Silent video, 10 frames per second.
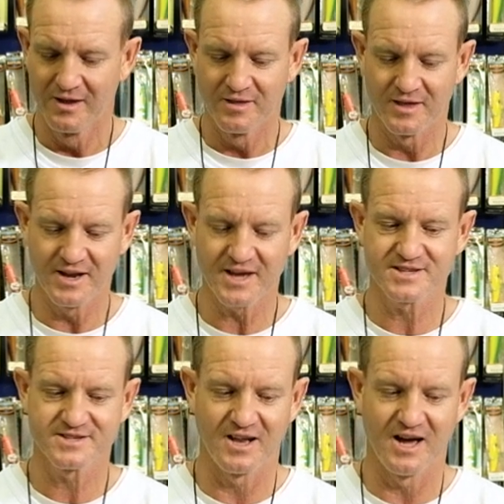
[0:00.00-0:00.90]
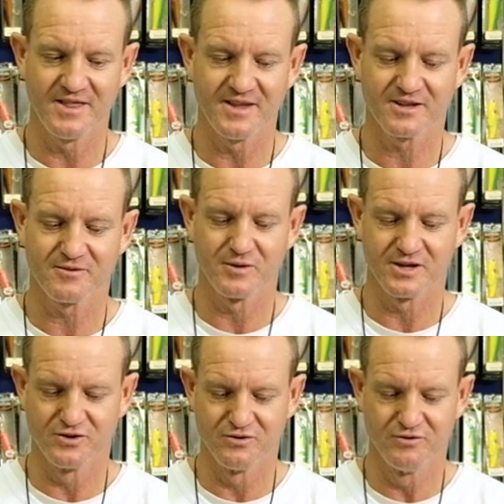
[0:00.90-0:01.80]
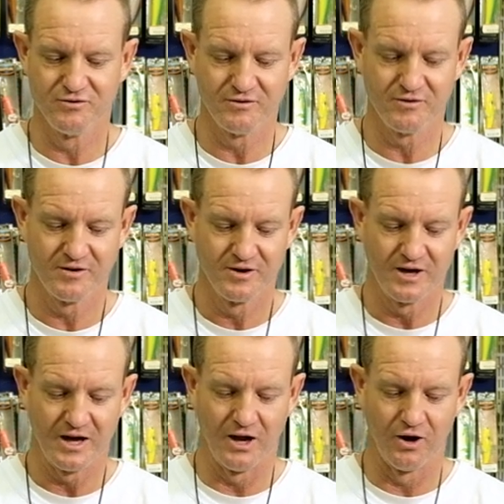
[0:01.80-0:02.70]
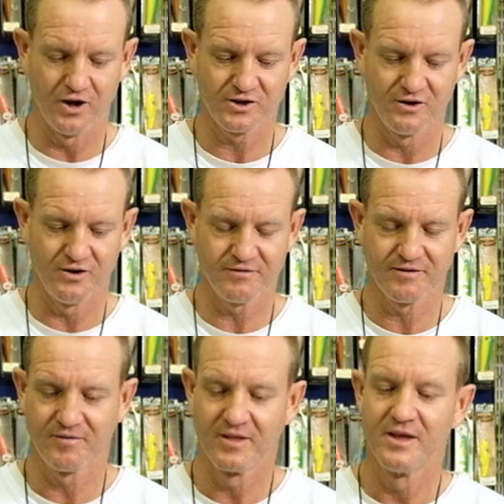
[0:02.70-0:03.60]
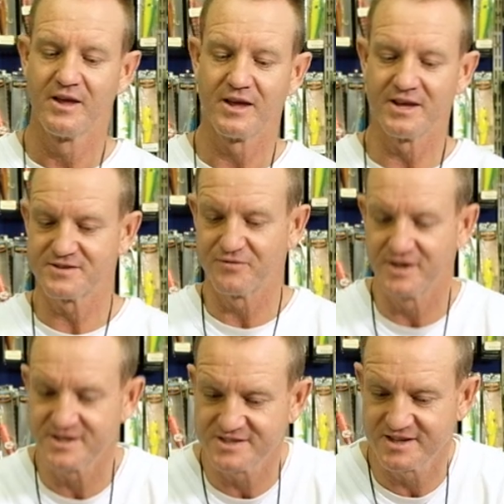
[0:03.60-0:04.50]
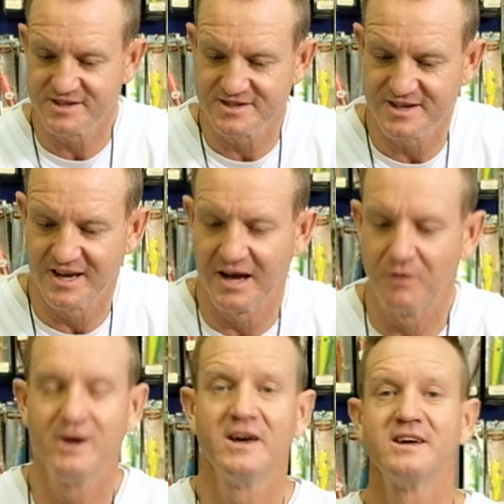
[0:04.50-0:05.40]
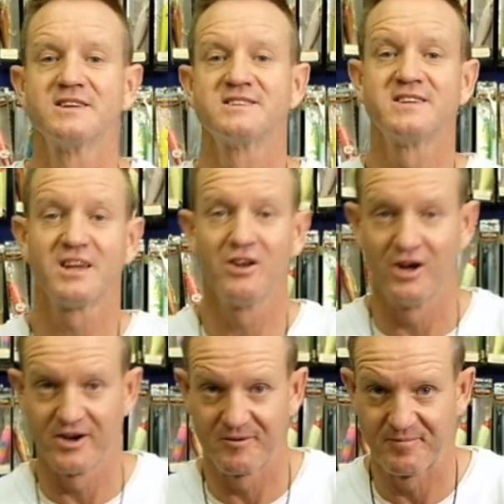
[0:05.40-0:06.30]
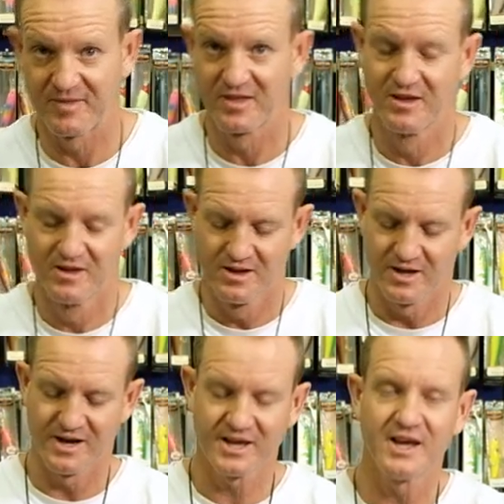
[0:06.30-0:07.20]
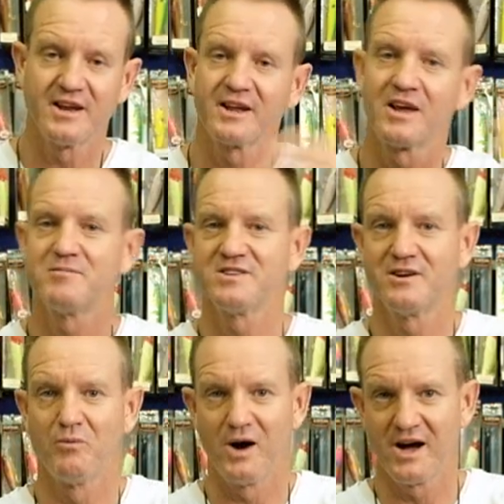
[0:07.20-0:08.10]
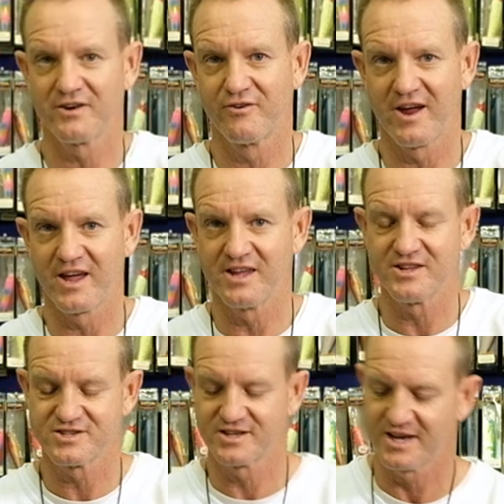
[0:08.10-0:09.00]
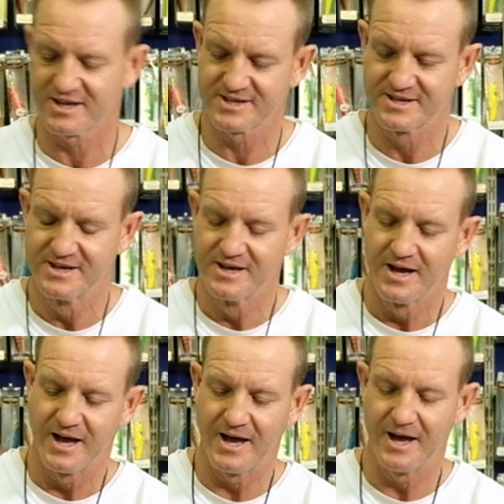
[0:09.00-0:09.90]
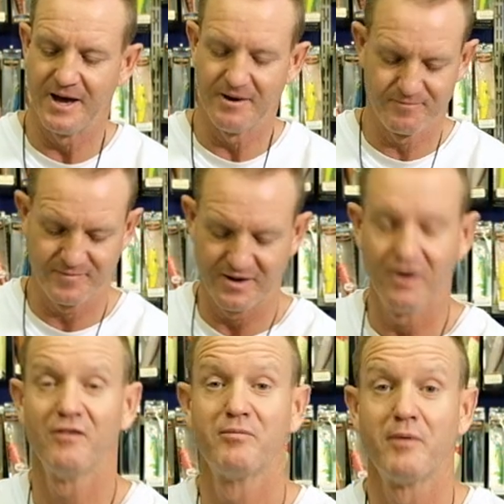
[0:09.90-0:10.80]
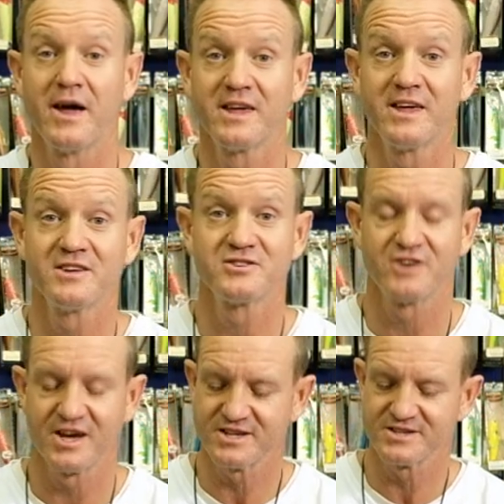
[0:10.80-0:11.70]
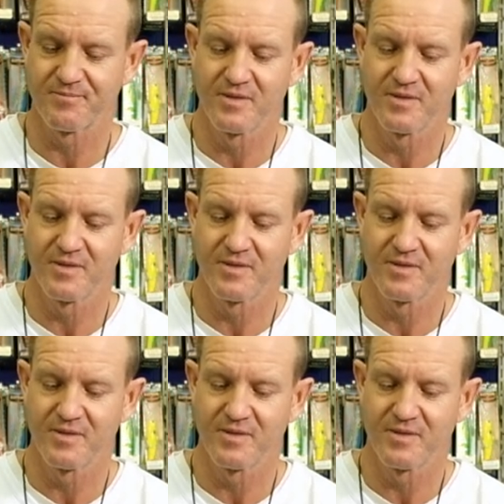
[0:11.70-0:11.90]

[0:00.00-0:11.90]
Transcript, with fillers: The next line that we do a lot of is, for instance, our Siglon. And again, it comes in a wide range and that um, of braking strains.